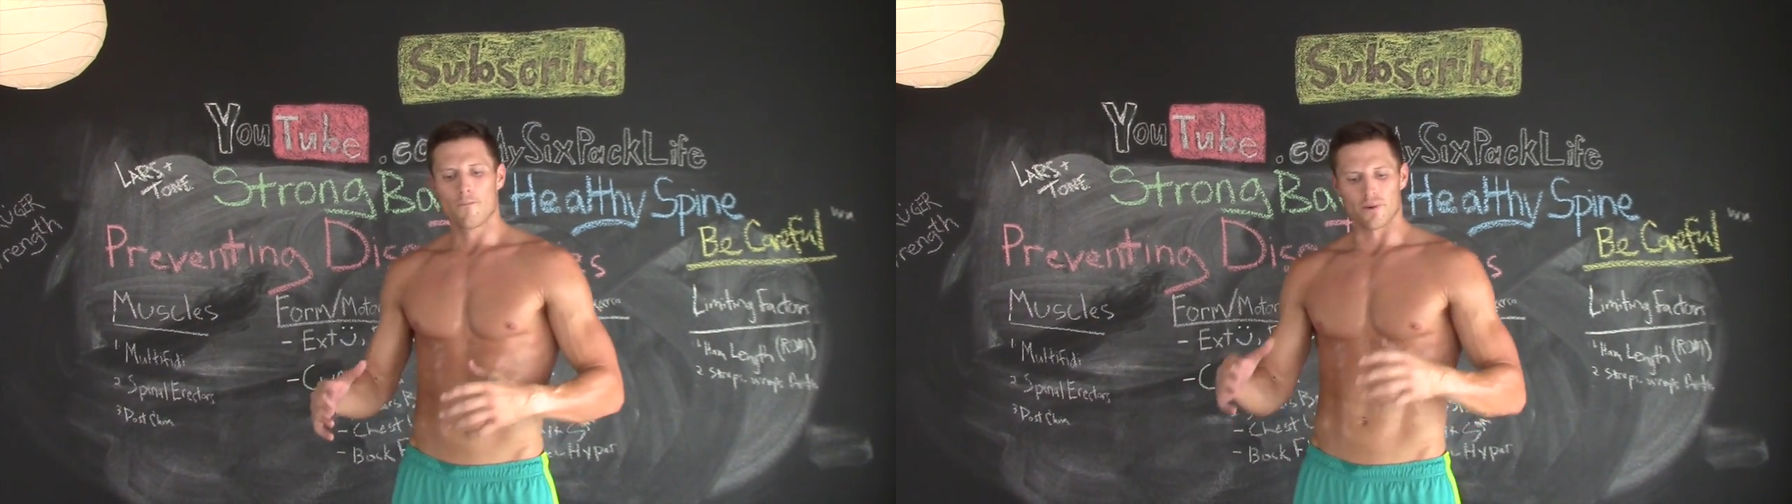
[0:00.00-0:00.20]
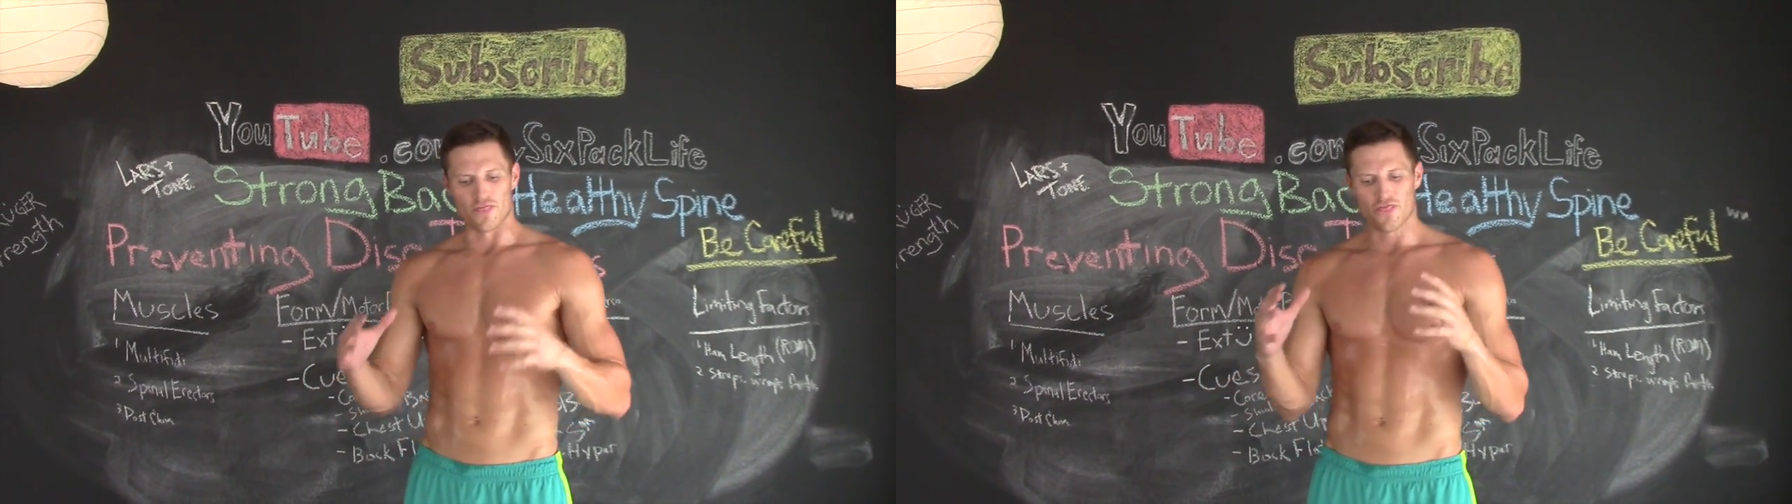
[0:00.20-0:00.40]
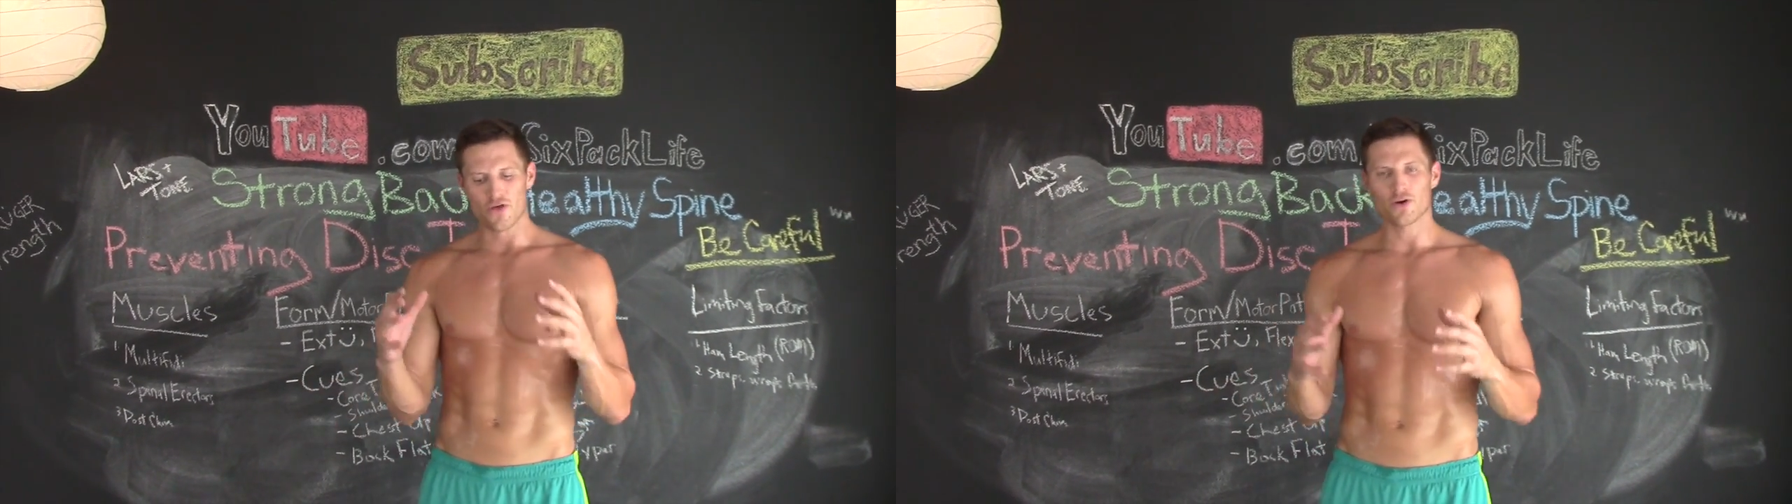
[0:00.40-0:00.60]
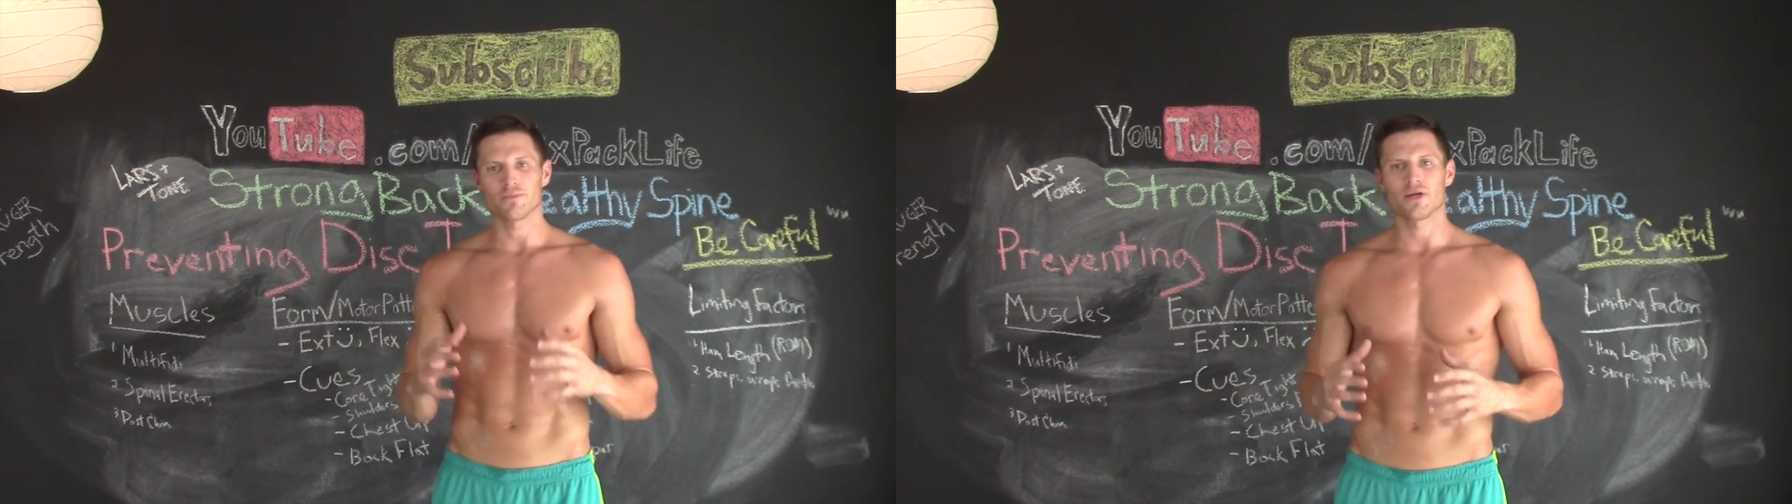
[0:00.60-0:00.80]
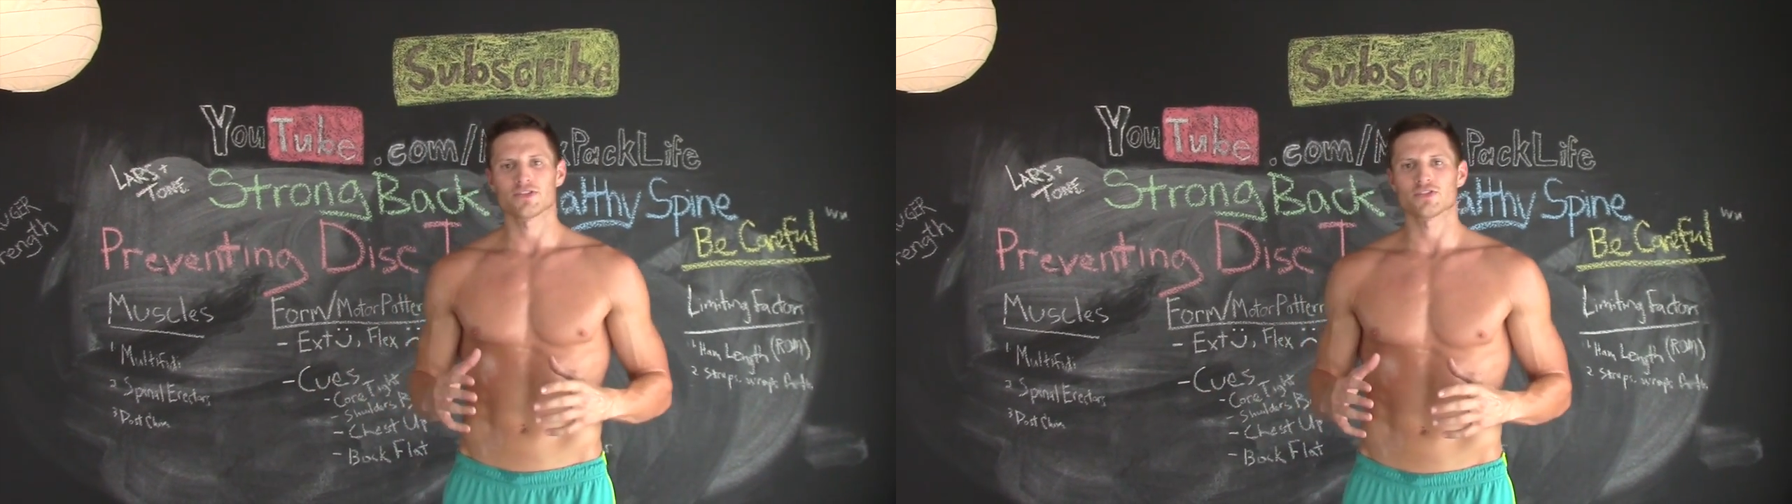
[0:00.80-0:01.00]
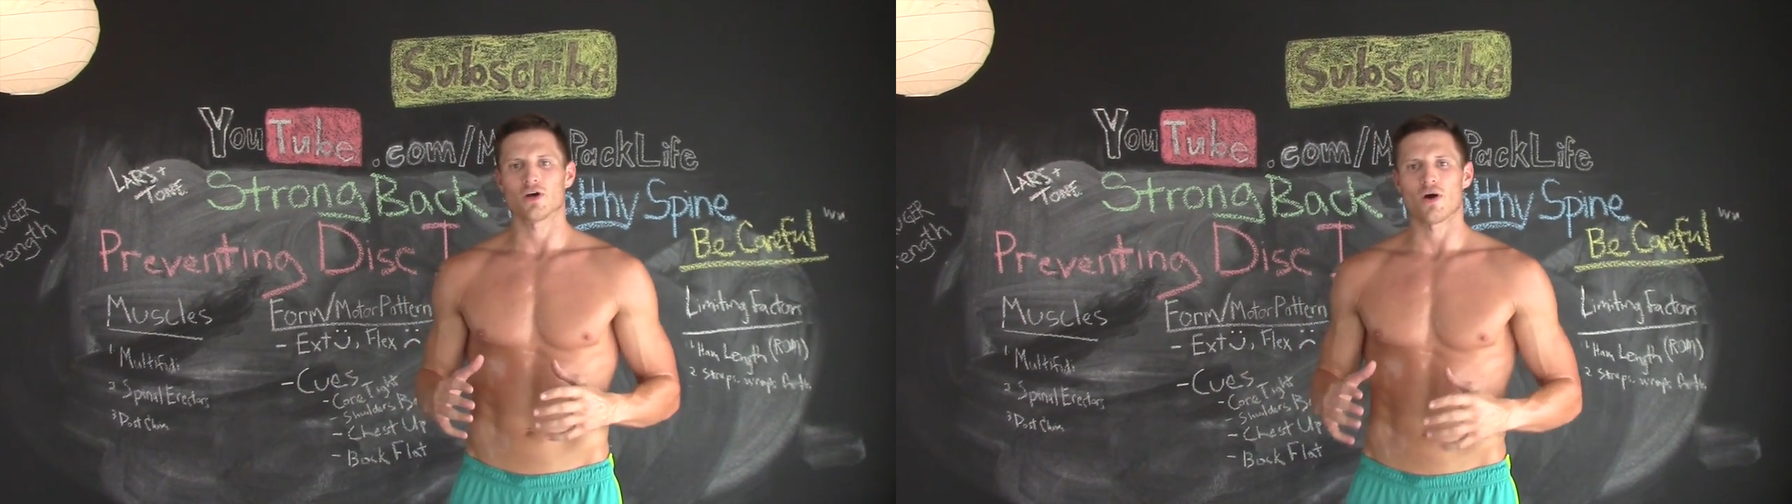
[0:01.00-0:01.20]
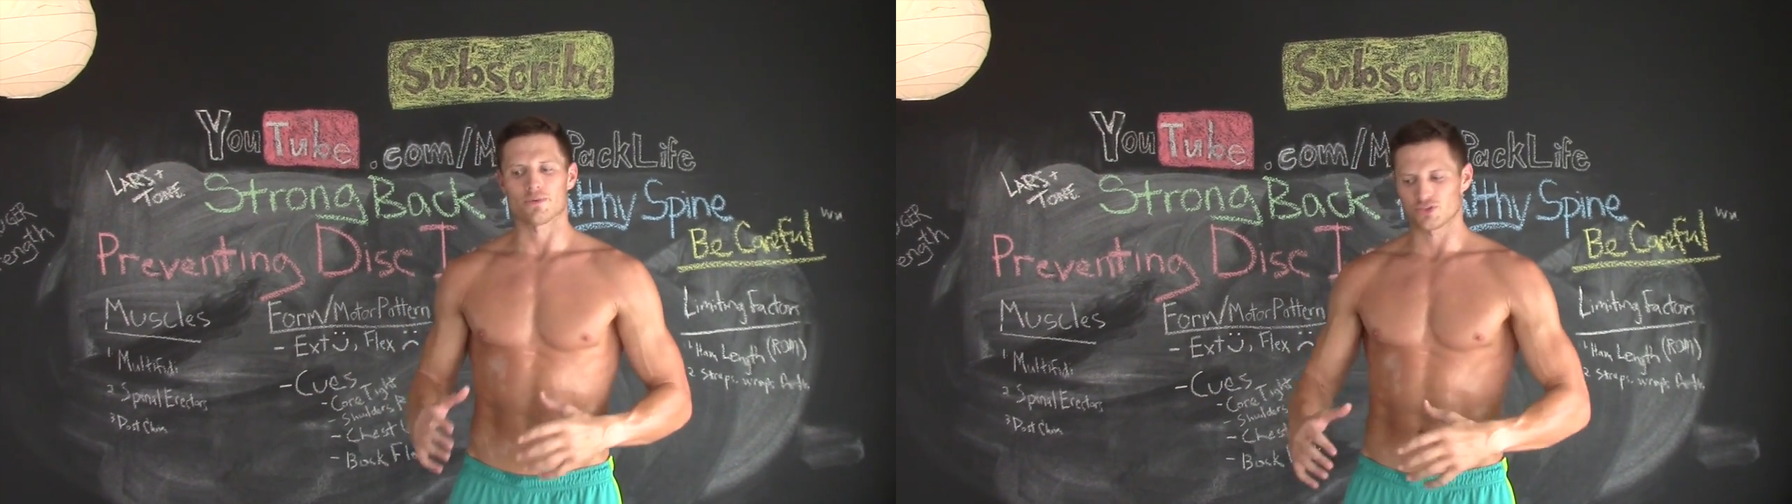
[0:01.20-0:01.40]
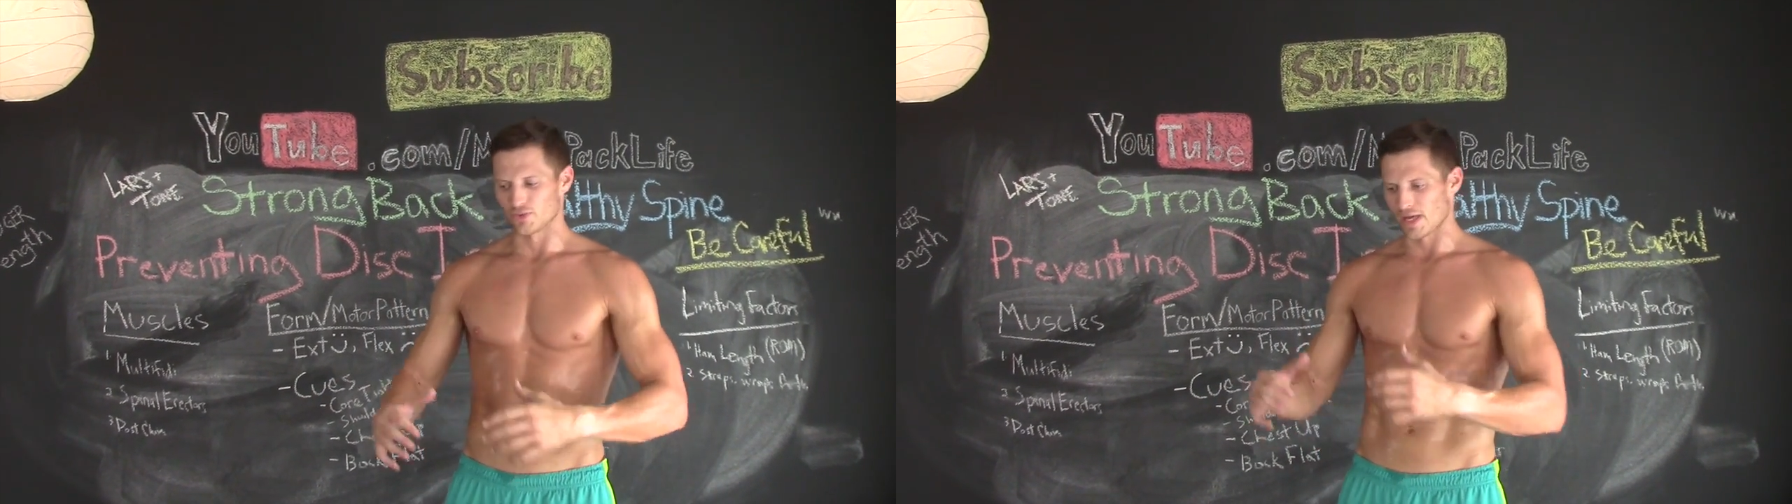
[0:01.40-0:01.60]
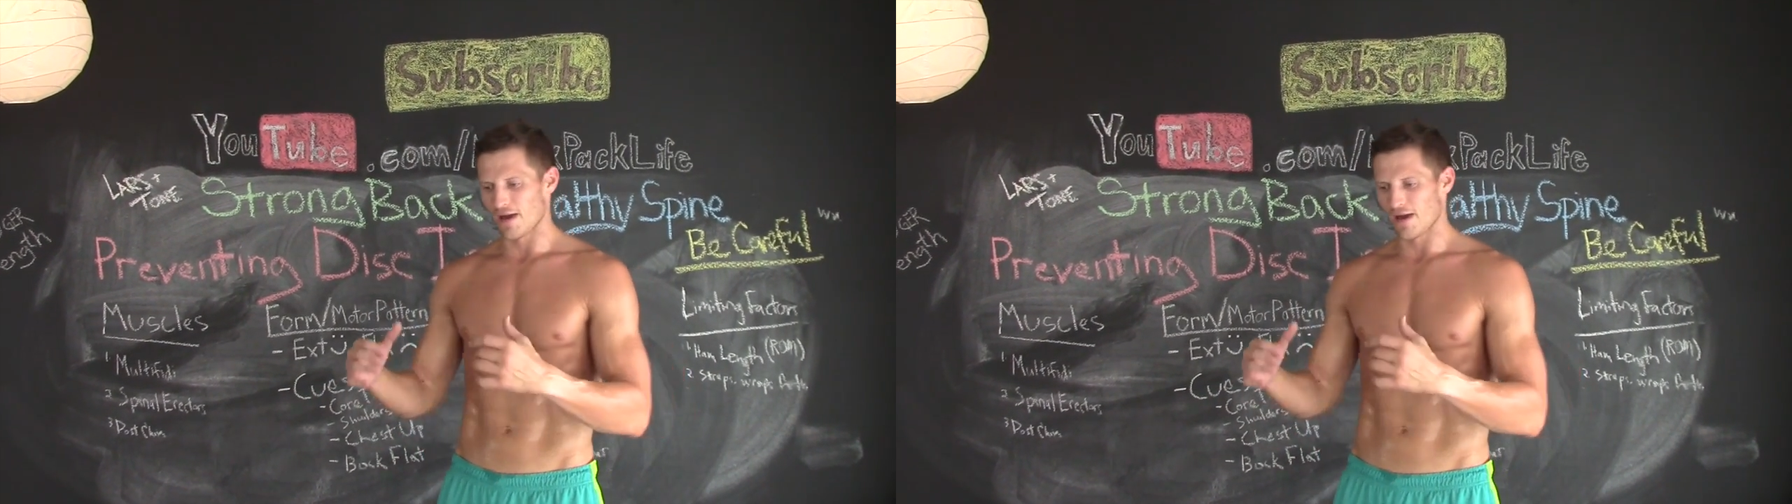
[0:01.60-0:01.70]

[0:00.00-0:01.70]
but 30 minutes ago I was doing